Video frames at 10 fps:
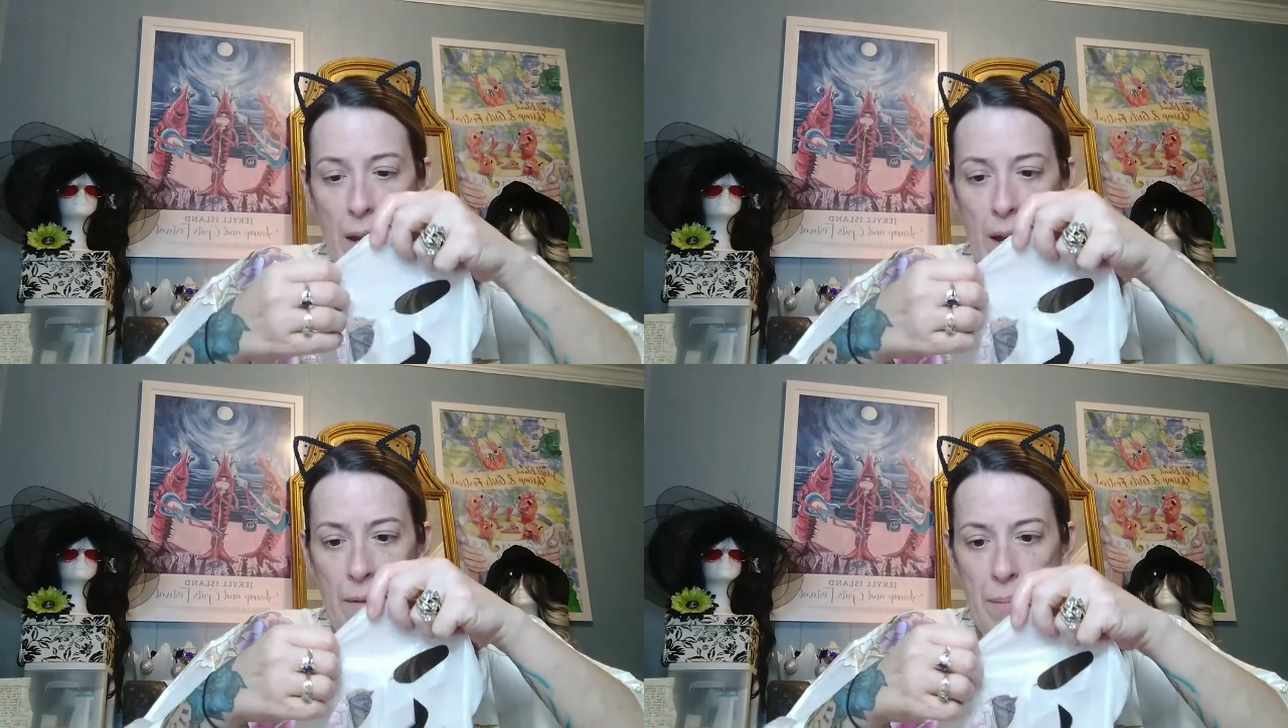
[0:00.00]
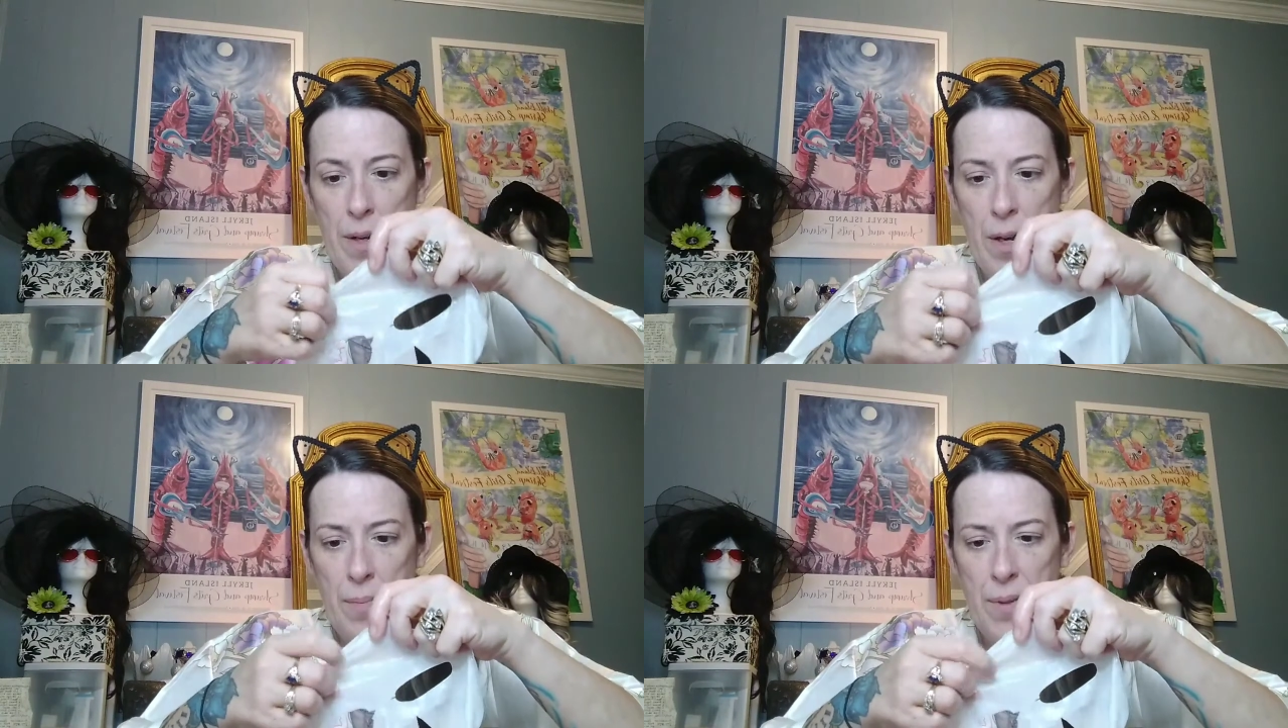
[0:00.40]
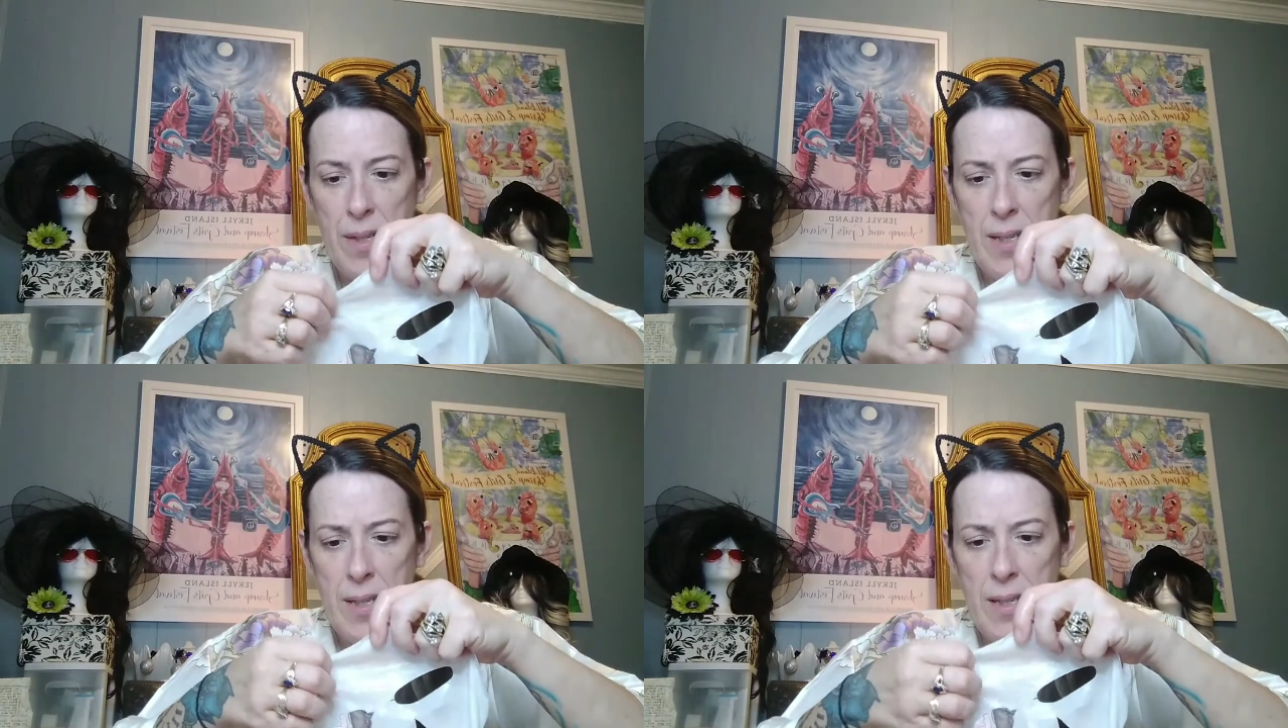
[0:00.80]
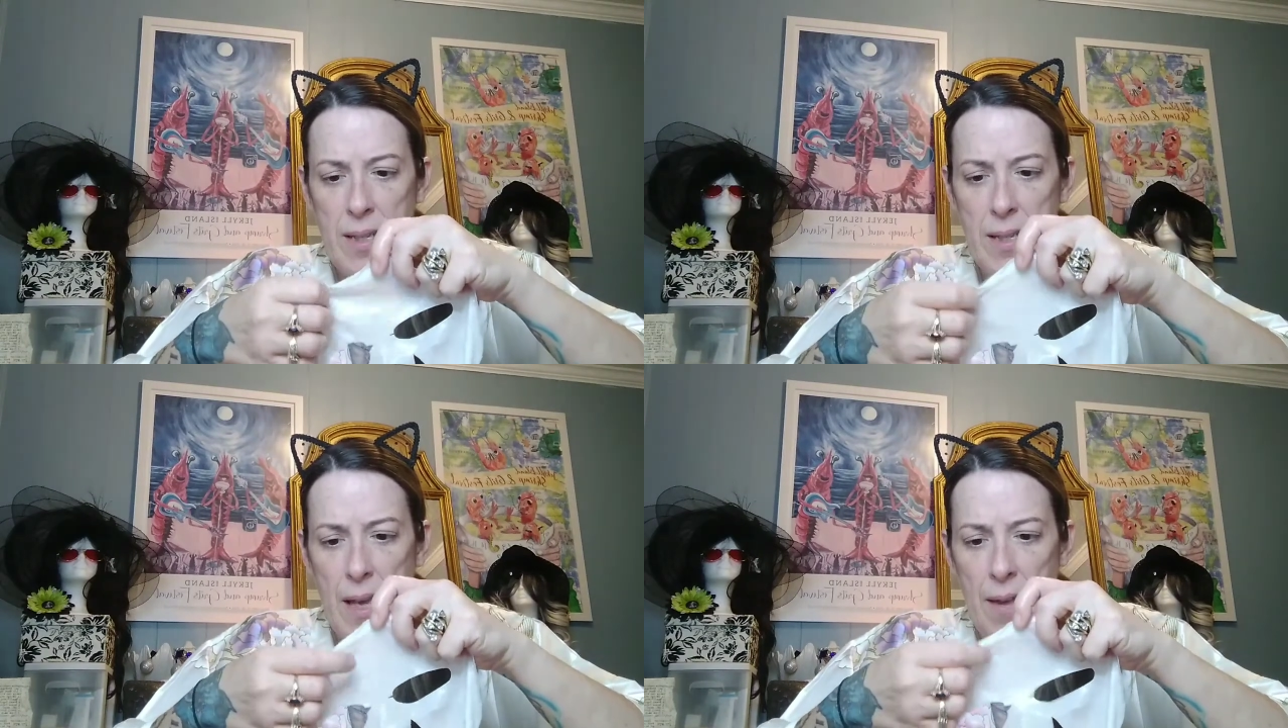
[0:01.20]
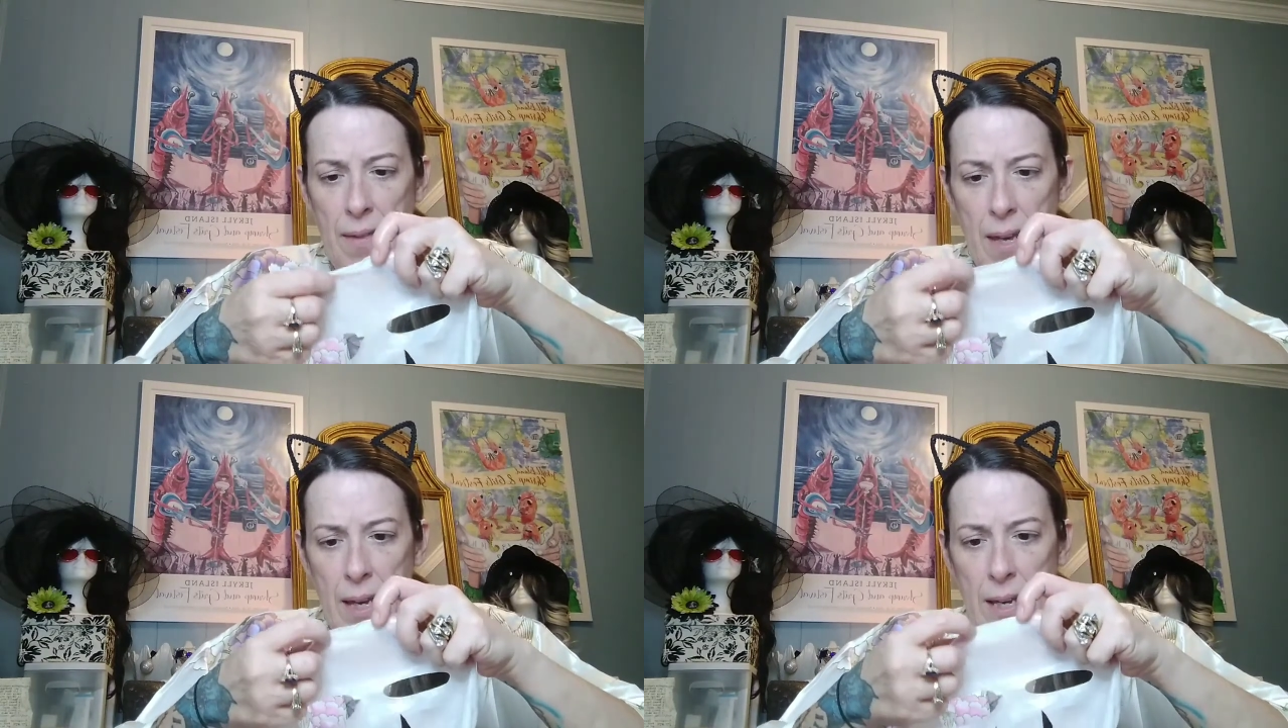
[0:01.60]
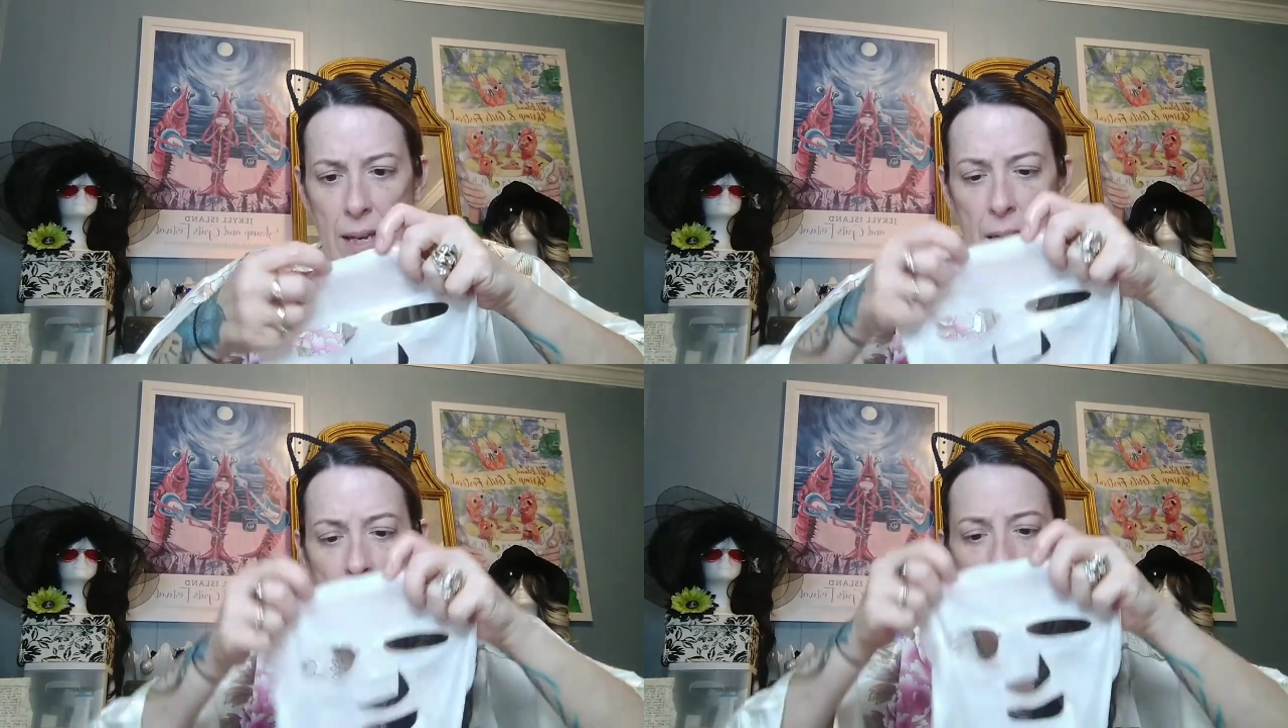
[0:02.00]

I've been up since I think